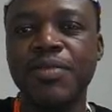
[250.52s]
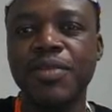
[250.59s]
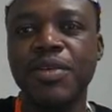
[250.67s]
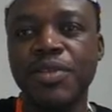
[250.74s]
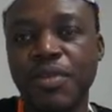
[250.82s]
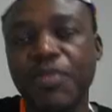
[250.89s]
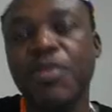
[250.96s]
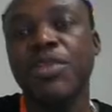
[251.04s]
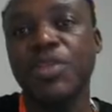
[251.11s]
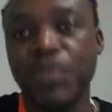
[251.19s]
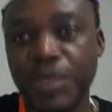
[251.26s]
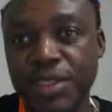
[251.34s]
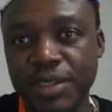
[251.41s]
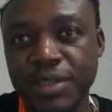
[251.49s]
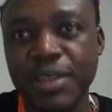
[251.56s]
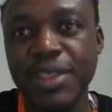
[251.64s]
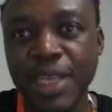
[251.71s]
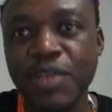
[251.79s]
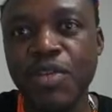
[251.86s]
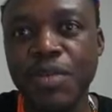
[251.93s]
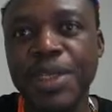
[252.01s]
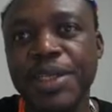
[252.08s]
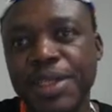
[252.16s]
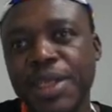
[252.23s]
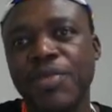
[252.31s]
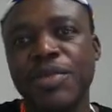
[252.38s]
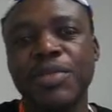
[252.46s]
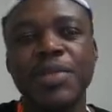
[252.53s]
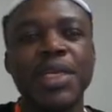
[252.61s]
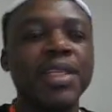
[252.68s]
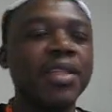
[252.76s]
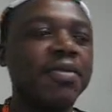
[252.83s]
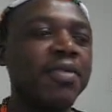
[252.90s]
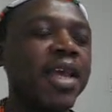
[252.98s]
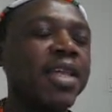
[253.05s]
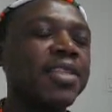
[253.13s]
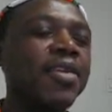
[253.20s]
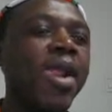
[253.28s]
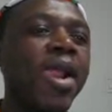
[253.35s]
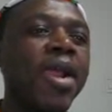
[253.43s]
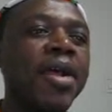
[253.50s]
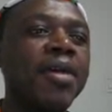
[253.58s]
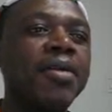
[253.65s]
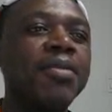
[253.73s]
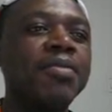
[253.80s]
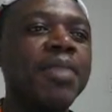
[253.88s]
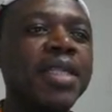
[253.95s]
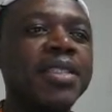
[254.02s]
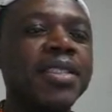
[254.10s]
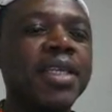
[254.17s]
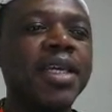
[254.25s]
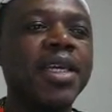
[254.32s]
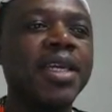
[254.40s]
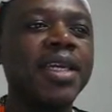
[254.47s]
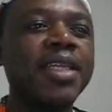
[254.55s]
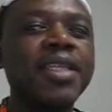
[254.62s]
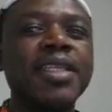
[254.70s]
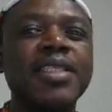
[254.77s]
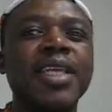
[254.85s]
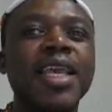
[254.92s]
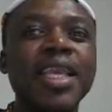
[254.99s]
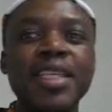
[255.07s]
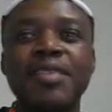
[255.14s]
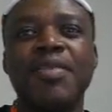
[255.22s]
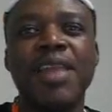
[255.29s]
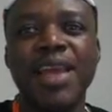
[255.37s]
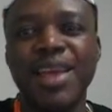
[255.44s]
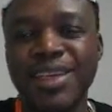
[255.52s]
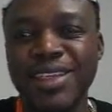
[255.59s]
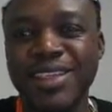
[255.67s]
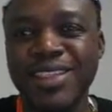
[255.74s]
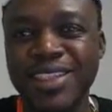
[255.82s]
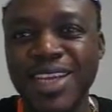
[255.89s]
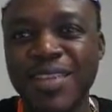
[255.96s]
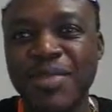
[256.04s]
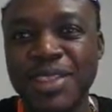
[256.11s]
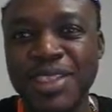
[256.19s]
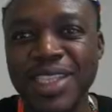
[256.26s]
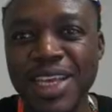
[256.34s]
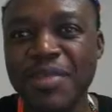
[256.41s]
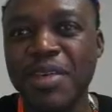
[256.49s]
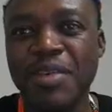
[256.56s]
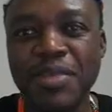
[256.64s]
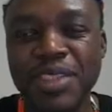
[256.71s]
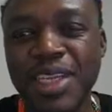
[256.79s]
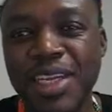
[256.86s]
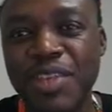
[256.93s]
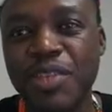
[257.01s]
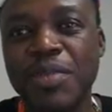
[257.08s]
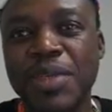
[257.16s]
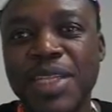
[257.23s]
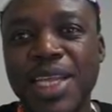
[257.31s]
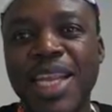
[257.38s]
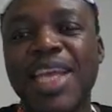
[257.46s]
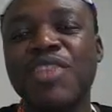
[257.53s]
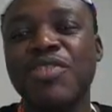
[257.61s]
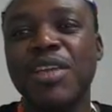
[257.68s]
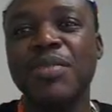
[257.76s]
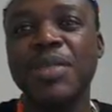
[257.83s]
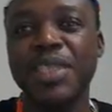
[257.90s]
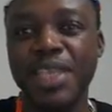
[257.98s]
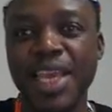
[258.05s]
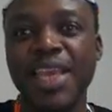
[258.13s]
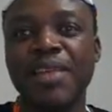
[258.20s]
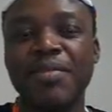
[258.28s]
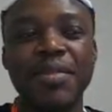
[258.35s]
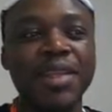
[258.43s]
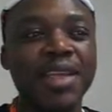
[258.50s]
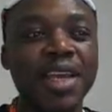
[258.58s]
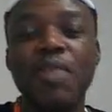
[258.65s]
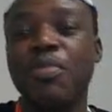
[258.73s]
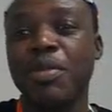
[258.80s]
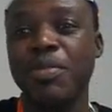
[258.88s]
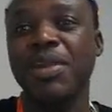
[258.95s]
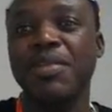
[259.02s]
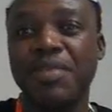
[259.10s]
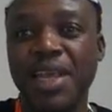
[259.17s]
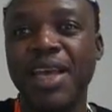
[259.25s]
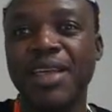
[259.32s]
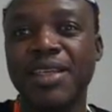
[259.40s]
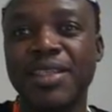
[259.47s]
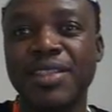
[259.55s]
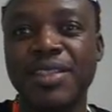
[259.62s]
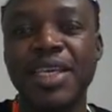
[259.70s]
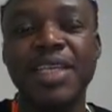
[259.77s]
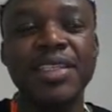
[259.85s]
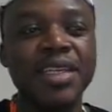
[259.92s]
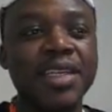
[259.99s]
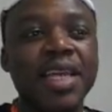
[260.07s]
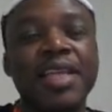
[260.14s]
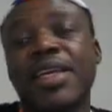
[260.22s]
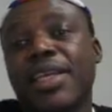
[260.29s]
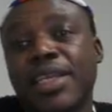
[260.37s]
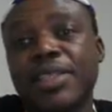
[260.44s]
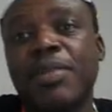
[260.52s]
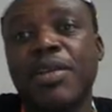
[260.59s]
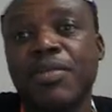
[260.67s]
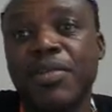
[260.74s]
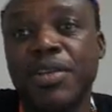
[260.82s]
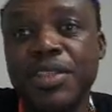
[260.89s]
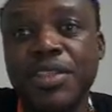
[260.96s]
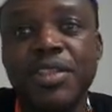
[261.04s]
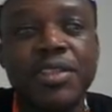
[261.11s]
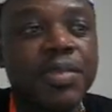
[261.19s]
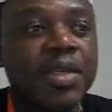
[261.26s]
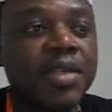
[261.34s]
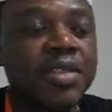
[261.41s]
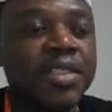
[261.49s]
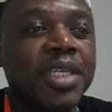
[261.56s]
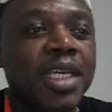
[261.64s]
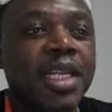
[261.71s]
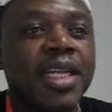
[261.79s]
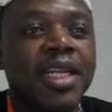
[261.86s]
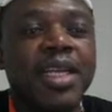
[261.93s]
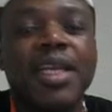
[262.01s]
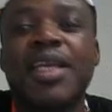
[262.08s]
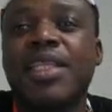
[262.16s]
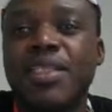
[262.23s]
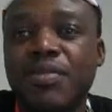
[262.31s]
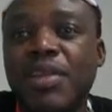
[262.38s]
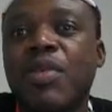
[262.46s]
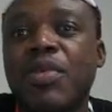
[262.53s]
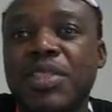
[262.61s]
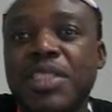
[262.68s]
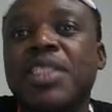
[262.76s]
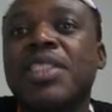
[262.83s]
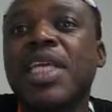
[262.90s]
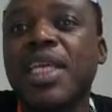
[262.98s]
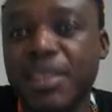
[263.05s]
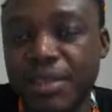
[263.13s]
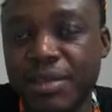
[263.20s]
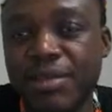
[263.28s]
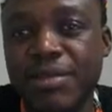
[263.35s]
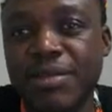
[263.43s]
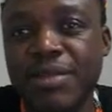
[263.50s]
Of course, he was in that committee that was making the flags. But it is his flag that was never officially adopted that actually became a popular flag, right? And I guess part of the reason is because this flag was distinct,